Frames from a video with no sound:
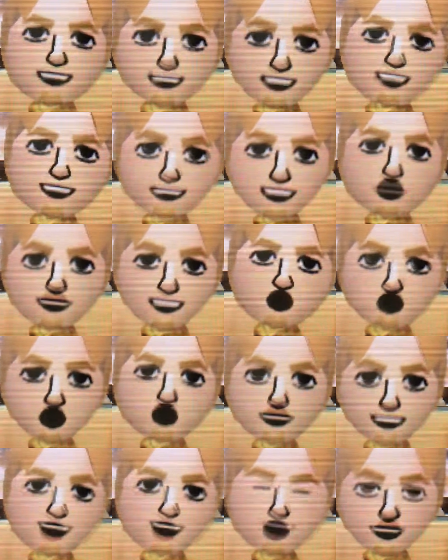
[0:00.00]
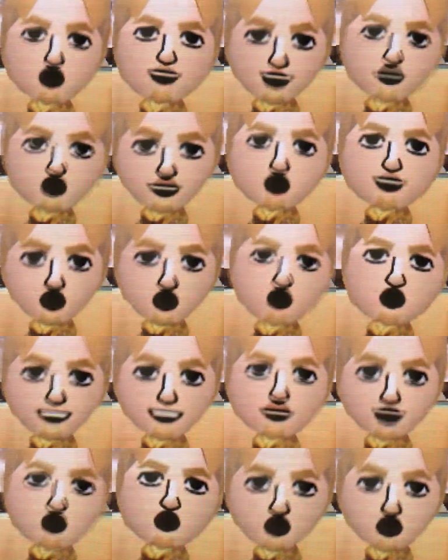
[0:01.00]
We sang karaoke together the other day,
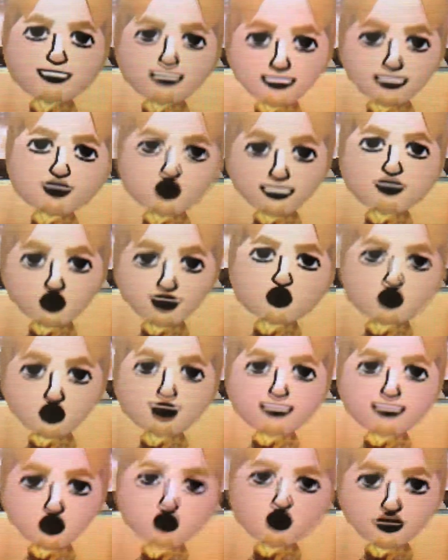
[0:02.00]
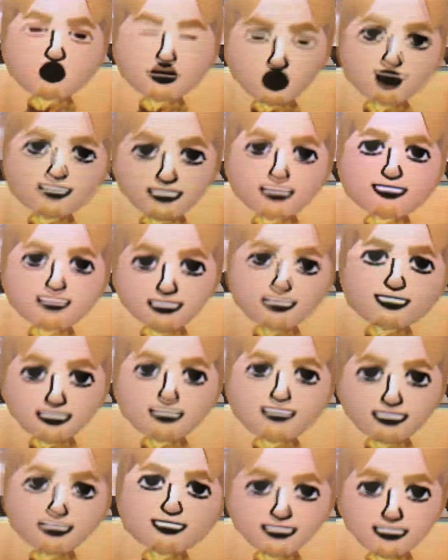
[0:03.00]
and her voice was so beautiful I started weeping.
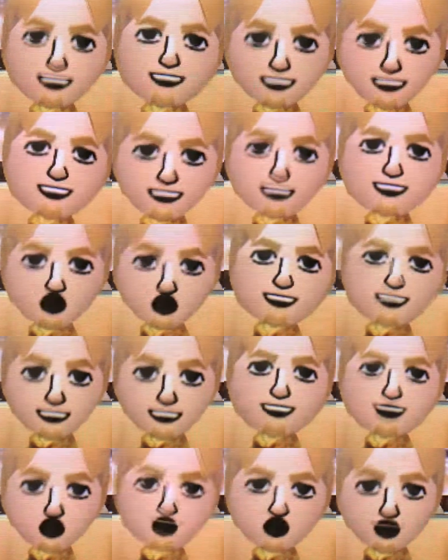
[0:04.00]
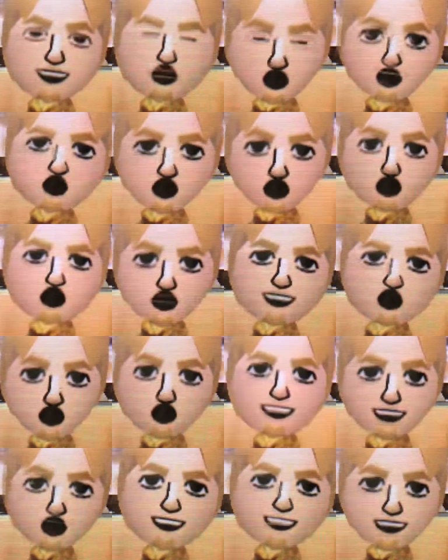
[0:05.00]
She's a mermaid after all, a stingray
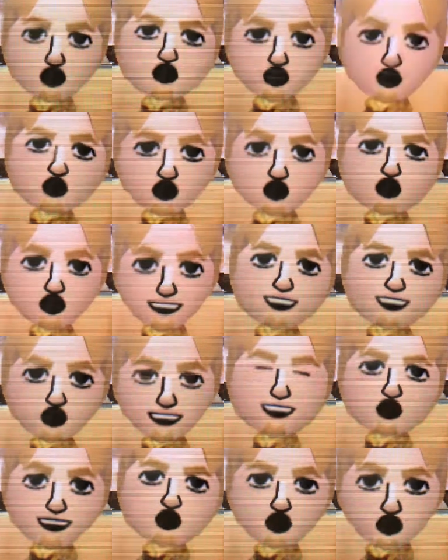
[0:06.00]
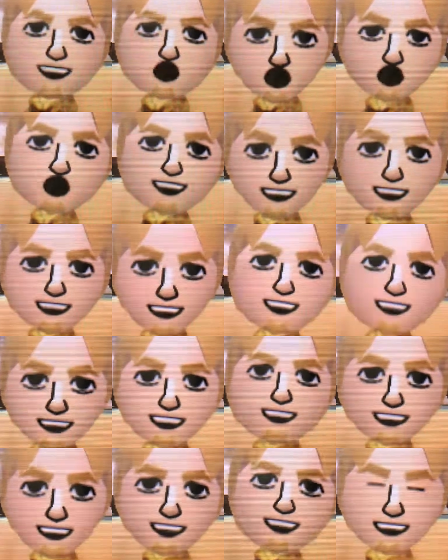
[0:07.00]
mermaid. She will be
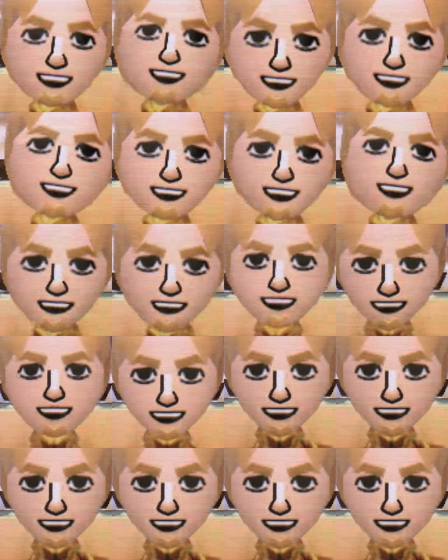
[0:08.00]
stinging with tears.